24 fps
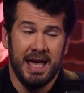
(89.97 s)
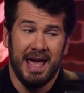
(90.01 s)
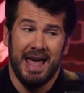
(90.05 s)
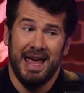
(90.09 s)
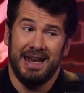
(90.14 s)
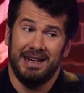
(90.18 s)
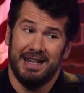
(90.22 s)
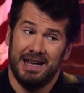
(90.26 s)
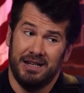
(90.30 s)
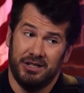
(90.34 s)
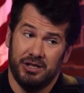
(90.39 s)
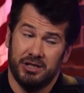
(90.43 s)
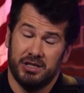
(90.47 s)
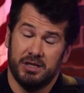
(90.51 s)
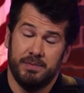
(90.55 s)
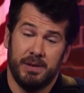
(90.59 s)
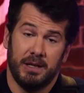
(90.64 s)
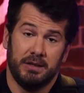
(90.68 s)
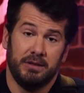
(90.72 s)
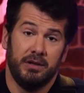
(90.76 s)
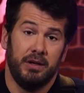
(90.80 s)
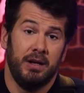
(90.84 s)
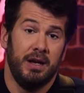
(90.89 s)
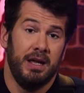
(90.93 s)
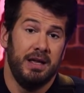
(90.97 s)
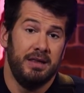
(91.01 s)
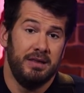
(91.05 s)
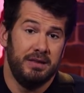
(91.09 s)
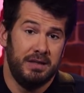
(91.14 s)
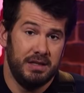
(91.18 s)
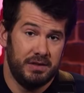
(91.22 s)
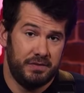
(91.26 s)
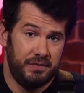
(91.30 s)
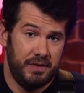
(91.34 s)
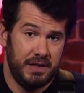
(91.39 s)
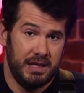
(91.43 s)
And just to be clear,
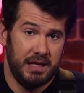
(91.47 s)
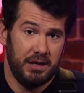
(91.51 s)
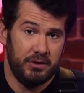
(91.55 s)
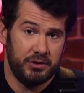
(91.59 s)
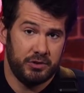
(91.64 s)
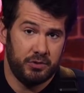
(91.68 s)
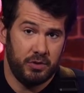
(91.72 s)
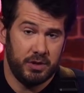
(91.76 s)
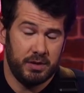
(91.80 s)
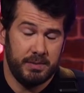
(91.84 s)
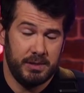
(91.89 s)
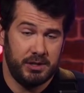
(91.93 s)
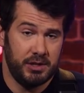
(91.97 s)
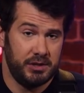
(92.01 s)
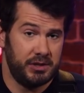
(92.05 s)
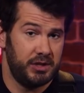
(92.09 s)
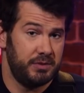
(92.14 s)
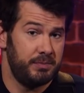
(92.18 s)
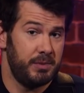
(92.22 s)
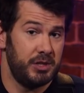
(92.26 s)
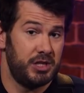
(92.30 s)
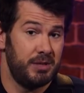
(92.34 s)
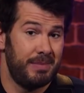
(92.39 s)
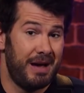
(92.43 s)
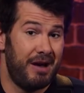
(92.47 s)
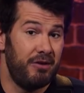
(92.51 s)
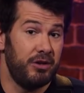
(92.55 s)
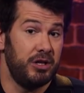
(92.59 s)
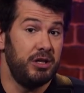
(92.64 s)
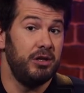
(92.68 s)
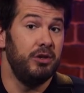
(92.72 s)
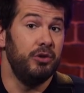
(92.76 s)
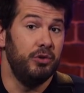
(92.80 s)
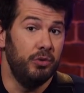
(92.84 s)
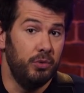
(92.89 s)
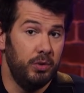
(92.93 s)
this video is going to be just as much about
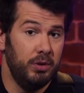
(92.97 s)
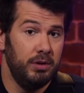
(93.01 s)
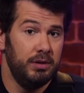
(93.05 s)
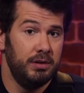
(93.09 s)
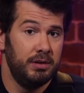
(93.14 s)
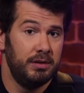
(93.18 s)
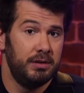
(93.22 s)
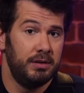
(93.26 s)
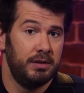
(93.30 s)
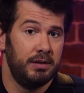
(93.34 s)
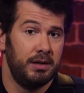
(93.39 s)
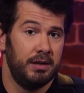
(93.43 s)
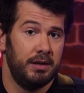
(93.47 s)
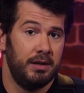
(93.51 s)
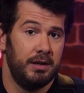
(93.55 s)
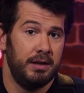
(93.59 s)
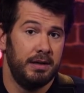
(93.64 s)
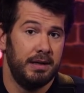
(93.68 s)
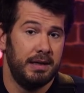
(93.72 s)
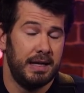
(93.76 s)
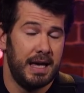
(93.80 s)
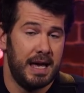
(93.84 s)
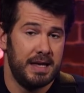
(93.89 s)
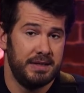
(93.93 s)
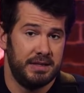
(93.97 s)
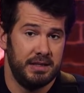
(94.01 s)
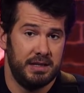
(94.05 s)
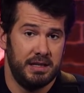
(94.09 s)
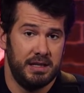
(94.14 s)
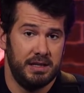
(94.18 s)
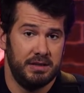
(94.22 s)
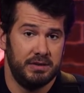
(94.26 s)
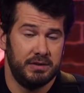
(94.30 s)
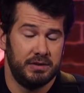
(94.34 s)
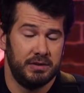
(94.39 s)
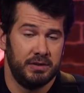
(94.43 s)
you as it
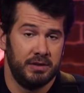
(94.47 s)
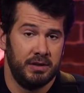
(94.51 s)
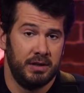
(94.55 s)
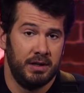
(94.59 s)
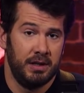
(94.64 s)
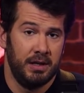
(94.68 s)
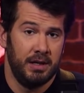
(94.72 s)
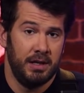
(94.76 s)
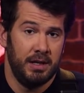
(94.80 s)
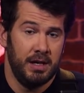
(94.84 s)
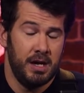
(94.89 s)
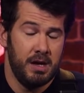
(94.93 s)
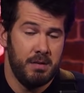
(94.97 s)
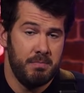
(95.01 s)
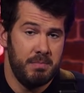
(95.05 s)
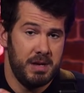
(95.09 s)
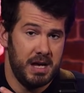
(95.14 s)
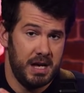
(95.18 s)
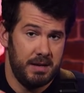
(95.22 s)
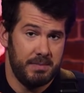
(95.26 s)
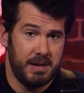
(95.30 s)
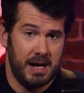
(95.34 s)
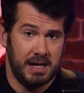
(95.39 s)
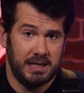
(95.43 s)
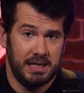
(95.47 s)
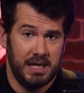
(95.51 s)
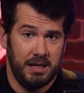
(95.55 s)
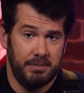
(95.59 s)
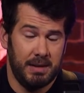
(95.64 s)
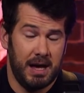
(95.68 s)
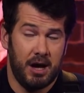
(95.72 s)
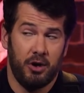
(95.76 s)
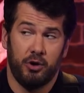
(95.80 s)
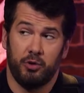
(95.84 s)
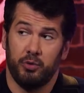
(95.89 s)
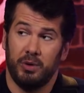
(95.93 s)
is me and my team.
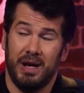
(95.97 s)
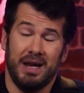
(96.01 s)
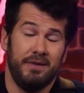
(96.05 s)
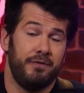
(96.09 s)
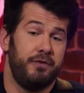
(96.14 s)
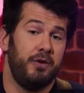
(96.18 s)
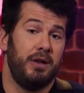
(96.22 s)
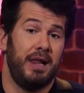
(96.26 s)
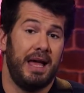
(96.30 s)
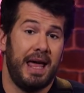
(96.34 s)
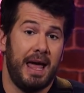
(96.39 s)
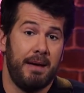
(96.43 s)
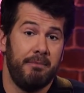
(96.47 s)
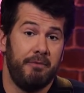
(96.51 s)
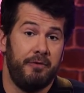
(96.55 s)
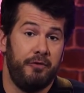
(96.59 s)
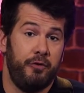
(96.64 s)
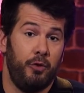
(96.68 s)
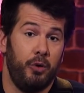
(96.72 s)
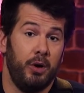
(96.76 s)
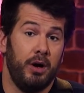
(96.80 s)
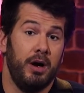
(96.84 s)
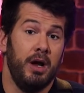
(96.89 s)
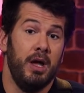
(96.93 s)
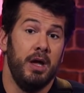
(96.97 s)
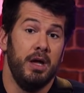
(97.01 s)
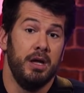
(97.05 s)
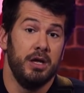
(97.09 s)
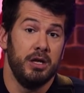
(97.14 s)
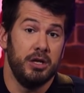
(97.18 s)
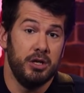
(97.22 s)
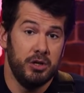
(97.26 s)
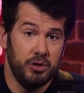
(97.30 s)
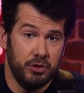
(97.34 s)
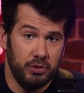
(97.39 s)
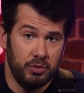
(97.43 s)
How grateful I am for
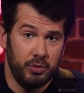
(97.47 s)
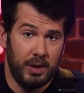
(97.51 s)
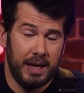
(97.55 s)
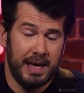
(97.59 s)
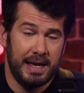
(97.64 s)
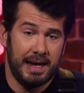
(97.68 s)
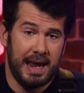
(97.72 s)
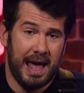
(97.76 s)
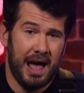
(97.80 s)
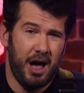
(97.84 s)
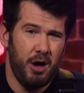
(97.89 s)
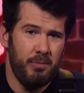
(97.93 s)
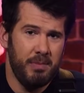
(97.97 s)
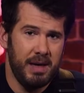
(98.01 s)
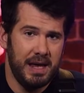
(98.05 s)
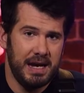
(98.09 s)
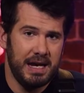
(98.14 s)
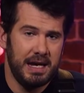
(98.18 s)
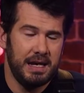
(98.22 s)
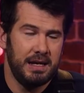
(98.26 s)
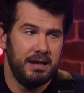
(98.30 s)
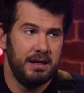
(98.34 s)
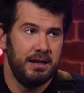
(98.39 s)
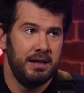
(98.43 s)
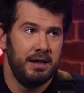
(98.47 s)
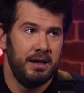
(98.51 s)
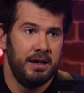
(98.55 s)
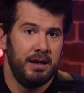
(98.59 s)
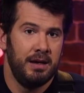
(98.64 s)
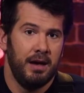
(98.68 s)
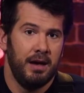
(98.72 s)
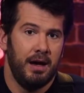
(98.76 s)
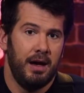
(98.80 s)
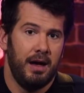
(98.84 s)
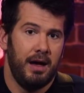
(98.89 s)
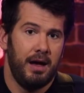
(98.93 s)
you, and how many
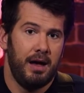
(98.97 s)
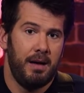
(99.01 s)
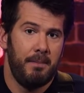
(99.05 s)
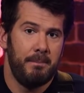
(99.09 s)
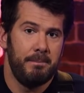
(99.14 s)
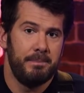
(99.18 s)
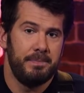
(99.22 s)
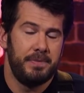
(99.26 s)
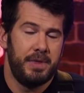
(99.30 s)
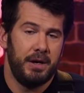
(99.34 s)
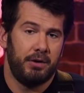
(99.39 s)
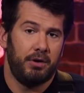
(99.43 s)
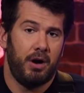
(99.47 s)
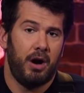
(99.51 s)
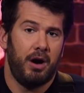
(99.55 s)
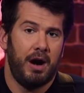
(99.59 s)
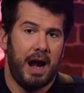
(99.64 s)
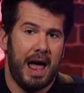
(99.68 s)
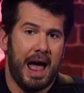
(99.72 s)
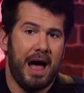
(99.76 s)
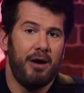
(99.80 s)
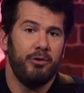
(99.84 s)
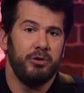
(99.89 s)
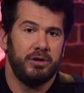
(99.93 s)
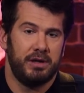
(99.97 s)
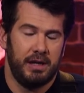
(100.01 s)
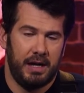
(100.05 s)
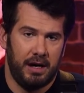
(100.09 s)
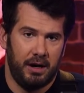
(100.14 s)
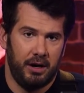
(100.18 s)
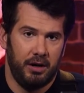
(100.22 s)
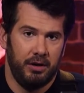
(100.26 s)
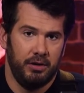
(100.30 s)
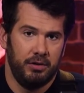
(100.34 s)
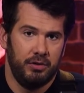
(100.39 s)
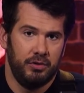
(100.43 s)
there are out
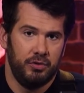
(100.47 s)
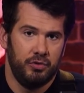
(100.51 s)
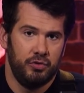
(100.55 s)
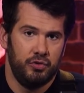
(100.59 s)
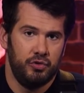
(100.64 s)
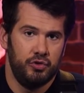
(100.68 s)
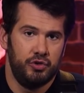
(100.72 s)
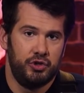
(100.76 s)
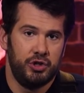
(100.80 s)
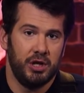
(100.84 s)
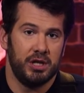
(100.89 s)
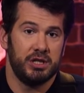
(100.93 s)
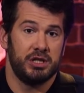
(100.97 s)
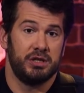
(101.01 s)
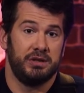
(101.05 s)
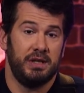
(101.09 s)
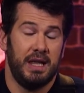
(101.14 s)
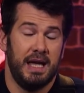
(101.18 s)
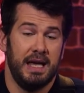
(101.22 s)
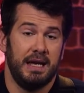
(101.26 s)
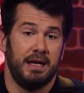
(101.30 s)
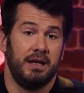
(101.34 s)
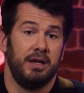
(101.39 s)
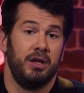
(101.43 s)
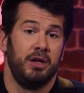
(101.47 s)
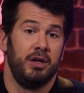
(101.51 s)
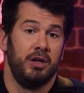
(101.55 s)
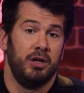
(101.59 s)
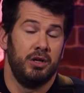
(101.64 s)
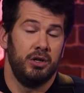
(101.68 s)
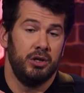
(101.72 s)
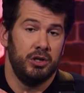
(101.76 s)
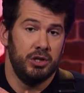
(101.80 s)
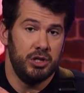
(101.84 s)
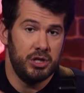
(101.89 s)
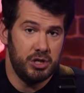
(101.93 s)
there just like
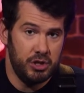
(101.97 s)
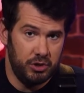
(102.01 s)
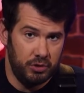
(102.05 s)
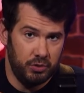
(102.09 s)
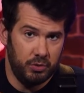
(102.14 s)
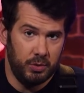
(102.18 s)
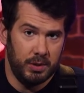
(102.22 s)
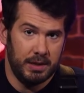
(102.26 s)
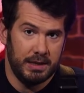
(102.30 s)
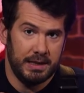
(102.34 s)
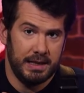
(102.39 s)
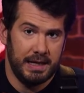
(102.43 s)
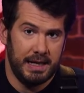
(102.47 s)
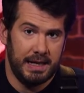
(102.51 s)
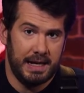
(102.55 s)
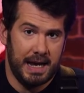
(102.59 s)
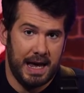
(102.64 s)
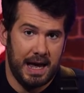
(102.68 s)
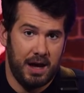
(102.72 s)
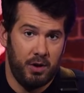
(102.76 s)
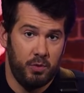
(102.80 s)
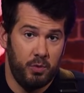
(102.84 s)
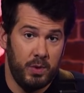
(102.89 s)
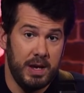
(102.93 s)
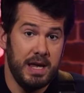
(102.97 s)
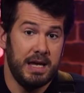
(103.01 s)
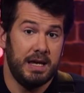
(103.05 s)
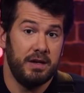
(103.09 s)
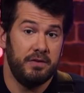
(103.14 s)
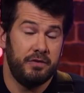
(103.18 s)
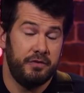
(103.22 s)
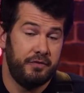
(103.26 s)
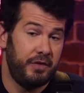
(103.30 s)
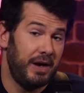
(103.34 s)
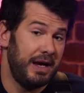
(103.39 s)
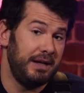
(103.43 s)
you, and how we
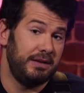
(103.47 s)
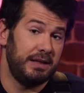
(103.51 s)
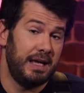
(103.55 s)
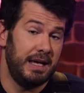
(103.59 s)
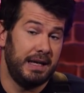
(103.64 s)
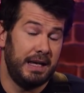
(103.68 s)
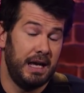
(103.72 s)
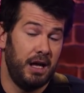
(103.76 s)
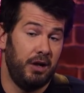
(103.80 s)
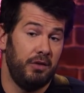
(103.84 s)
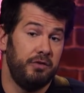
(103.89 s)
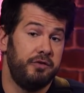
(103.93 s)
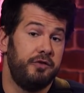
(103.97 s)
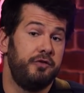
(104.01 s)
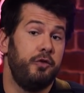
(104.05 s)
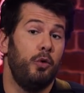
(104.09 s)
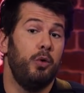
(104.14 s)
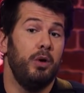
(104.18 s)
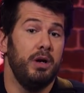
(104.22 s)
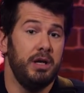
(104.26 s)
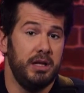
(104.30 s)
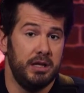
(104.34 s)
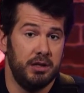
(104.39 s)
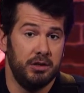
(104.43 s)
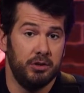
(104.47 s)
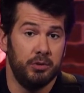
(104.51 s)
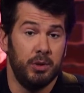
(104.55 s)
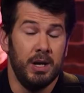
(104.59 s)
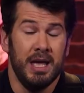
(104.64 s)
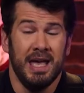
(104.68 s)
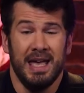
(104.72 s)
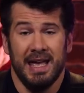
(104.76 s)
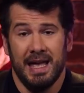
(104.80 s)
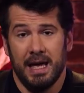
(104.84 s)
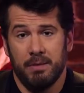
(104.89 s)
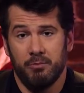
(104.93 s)
can fight like hell for you,
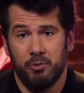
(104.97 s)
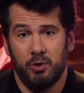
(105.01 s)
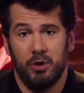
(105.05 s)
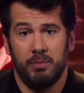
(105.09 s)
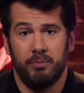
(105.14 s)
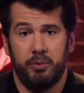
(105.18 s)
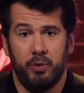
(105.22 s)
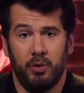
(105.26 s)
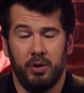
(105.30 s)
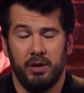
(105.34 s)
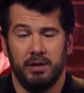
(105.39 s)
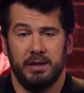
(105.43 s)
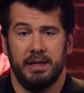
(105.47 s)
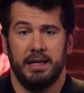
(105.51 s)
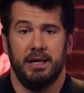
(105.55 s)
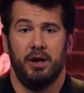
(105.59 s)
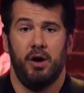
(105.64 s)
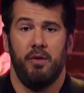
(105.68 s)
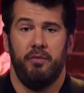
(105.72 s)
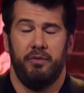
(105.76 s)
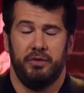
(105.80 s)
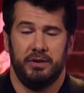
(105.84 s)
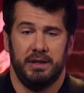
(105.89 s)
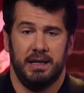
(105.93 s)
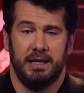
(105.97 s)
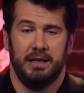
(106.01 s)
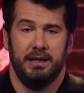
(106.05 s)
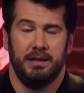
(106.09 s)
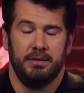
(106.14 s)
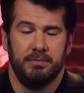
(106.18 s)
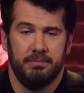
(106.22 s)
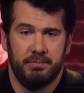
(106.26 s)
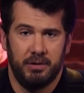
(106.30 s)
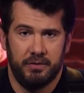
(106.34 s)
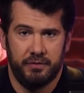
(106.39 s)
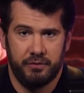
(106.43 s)
and more importantly, hopefully
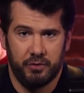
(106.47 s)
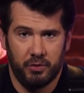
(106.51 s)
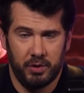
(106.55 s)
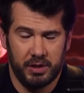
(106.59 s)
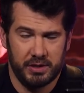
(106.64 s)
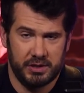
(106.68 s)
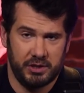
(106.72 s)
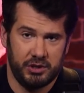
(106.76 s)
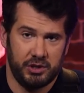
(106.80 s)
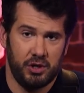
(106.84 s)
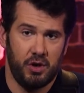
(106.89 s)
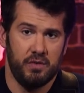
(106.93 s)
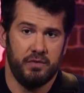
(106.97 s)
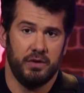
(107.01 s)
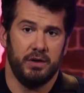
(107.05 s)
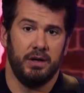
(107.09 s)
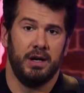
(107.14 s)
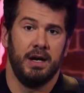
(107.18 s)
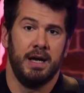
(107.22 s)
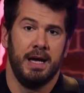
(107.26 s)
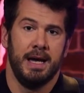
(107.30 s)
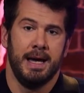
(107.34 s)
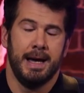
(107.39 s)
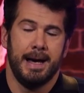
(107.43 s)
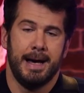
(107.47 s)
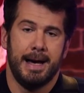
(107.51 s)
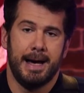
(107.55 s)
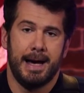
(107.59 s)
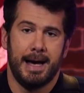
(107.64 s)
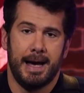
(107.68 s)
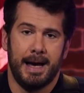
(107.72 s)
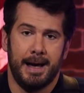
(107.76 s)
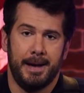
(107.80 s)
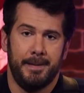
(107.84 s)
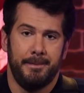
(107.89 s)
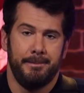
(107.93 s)
before this is over,
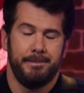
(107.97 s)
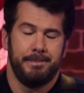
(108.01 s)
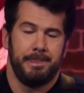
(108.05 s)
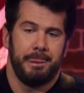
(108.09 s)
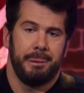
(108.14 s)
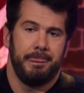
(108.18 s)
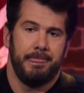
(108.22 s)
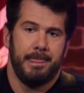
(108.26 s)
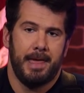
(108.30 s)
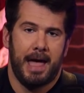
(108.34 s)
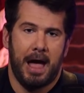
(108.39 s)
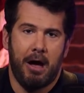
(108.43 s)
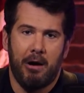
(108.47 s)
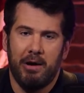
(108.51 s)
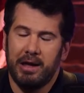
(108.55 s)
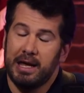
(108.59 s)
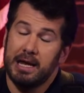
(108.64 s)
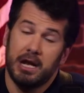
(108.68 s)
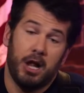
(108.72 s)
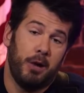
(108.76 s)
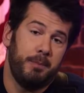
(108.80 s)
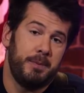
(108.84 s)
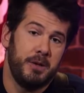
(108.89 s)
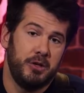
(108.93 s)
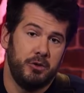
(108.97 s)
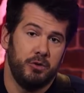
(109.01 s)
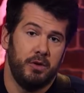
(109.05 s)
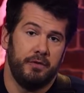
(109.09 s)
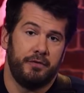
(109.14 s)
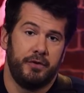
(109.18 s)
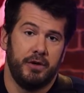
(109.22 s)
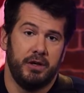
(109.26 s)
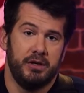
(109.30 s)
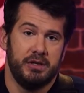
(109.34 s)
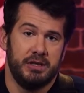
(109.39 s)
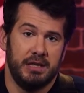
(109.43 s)
how I can help you do
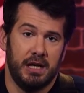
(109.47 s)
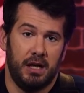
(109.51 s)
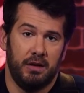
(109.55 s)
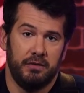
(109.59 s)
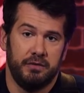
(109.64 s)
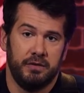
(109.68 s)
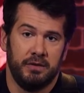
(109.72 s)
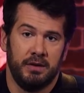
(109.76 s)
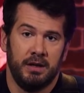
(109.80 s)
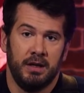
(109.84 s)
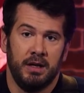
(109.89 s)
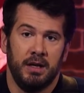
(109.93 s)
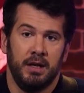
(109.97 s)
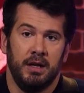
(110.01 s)
it for yourself.